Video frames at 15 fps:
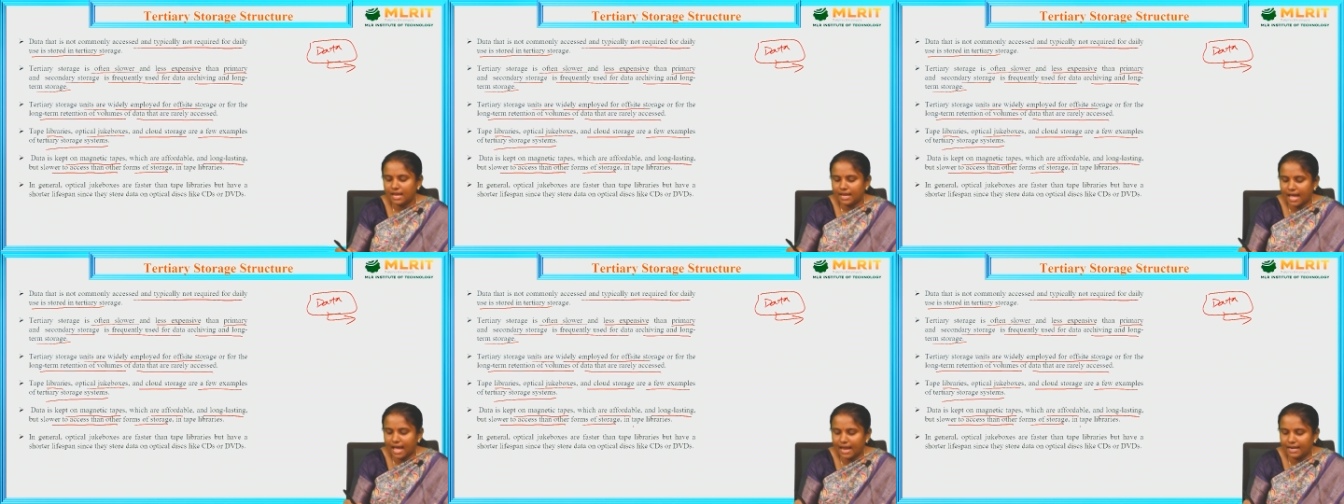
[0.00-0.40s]

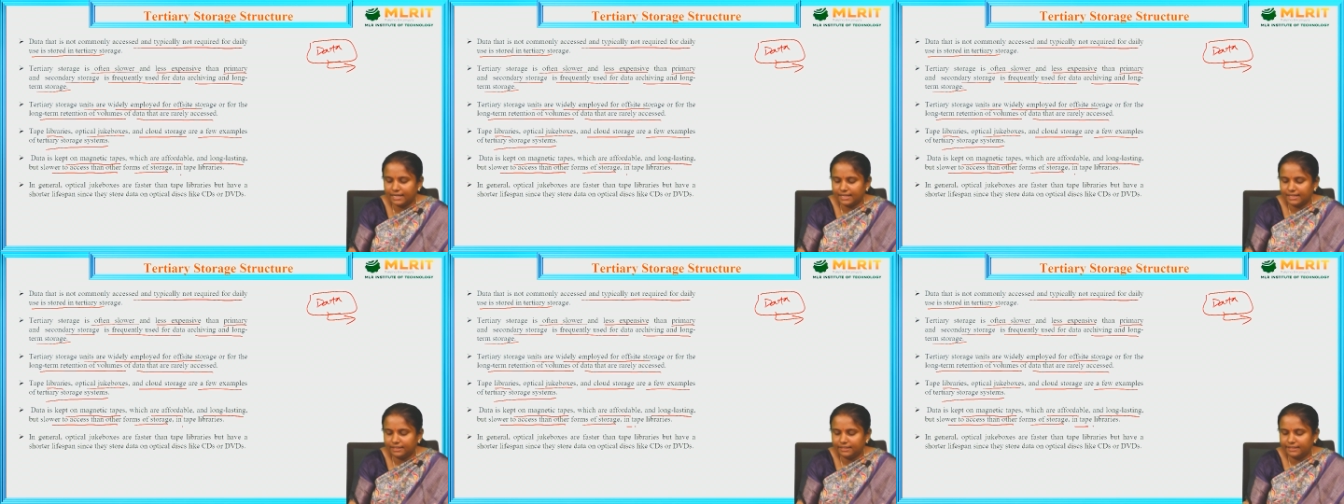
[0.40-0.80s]
and
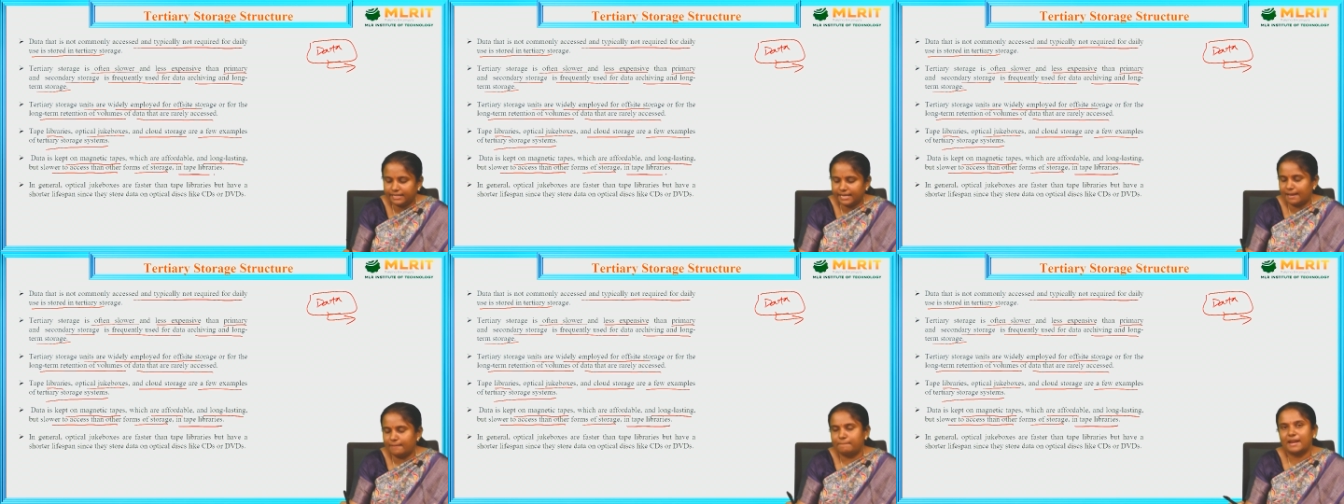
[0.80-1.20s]
in
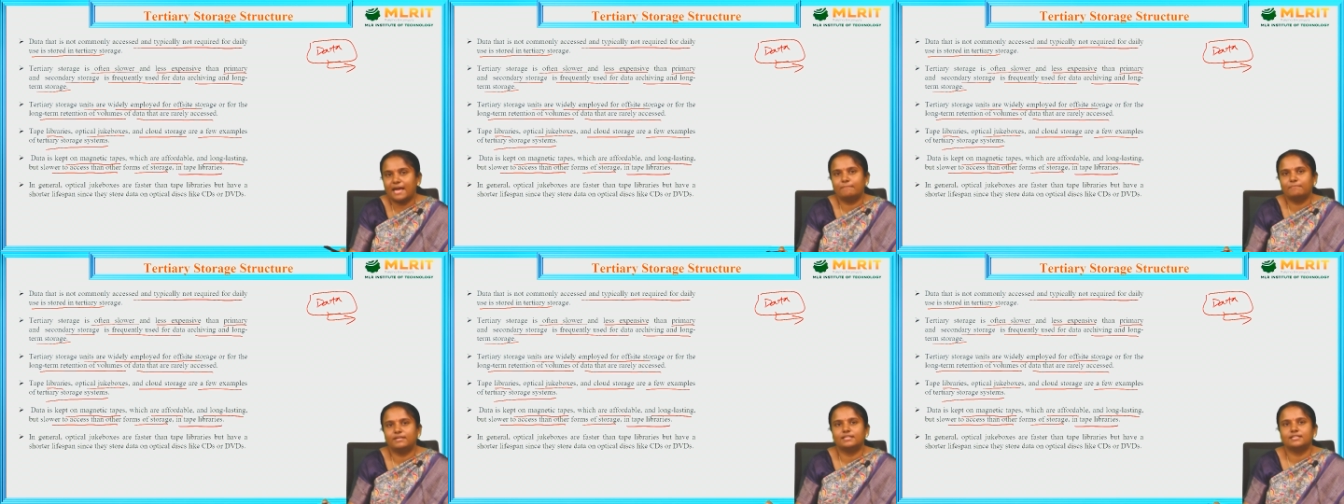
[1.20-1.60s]
tape
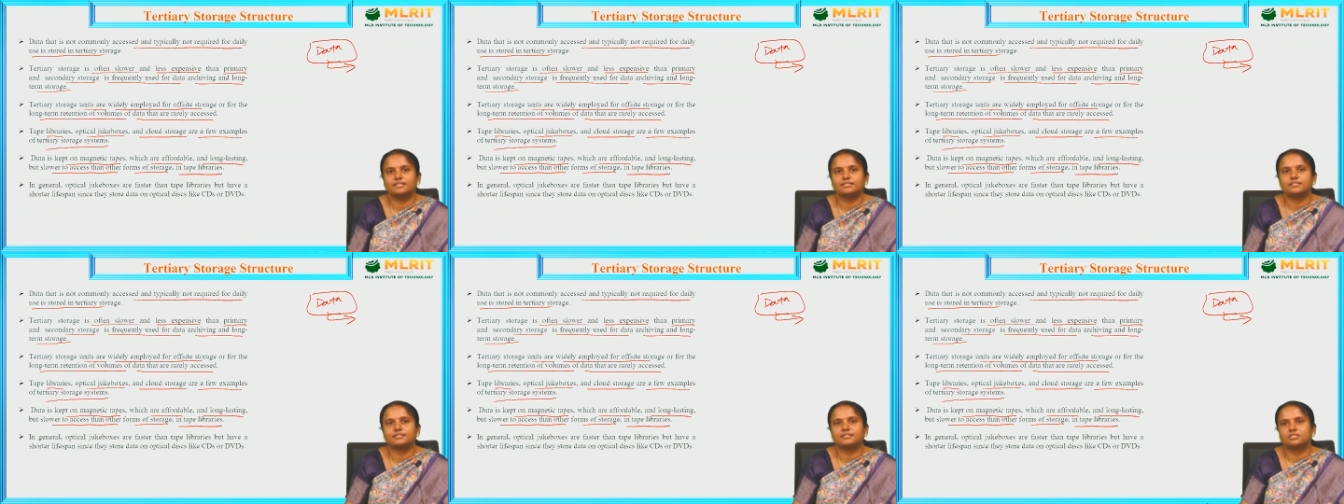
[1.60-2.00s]

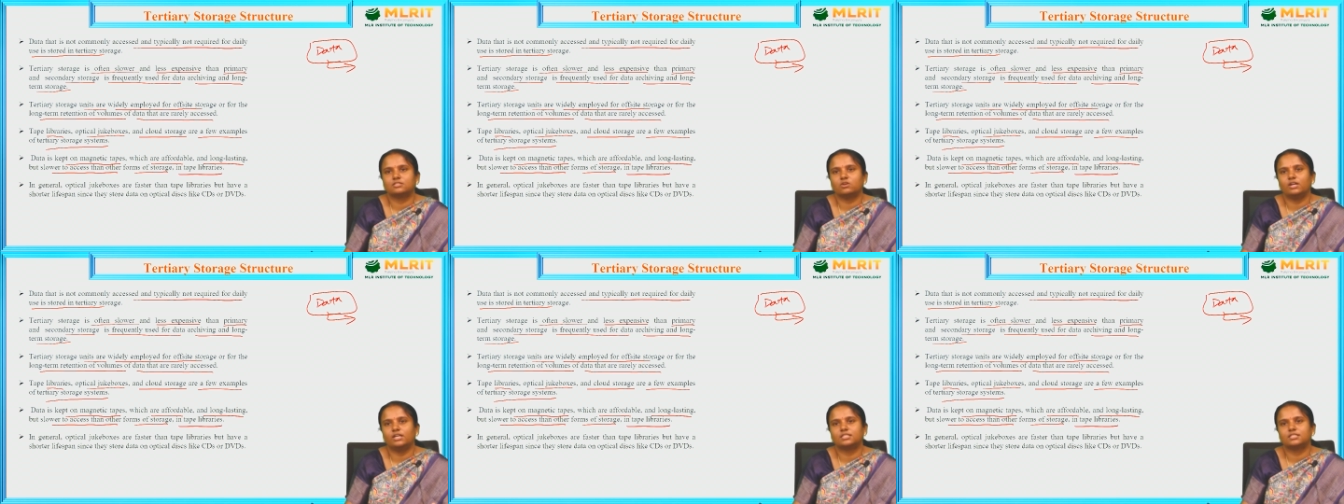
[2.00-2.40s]
libraries.
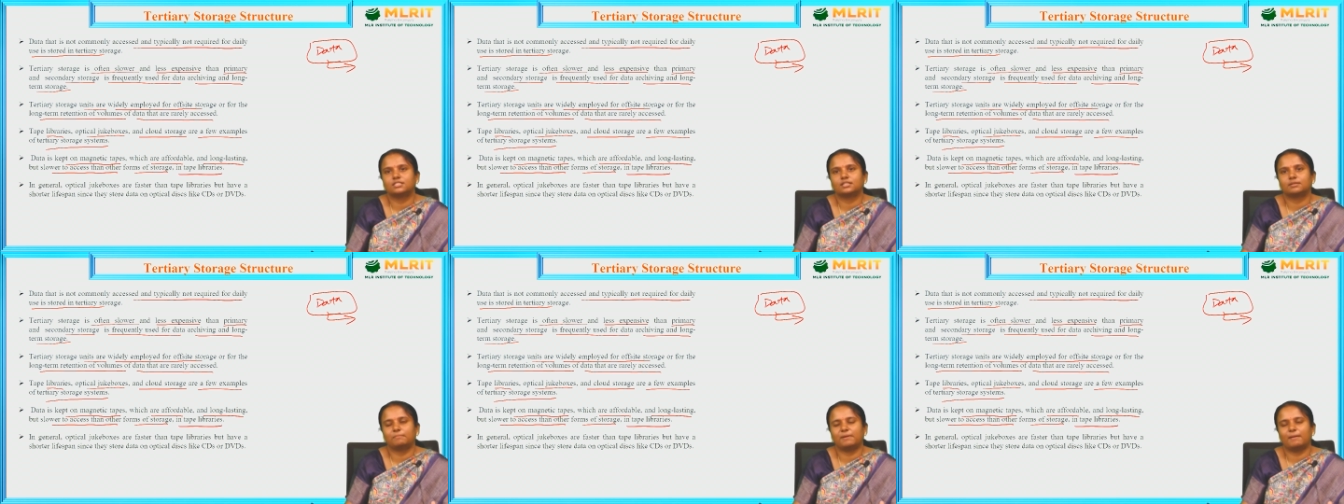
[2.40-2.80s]
So, it
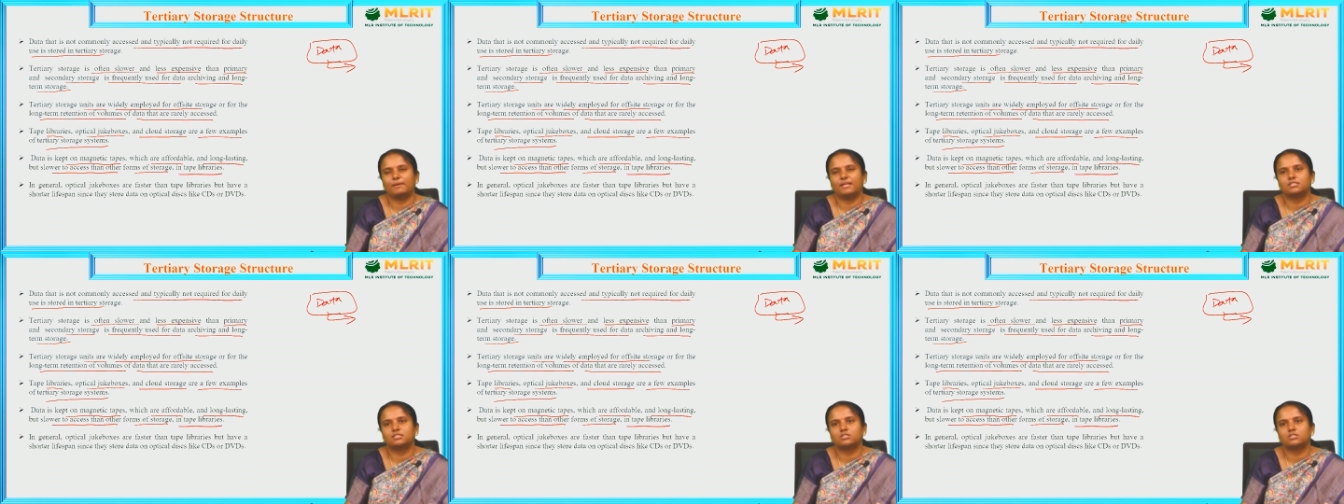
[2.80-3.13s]
may be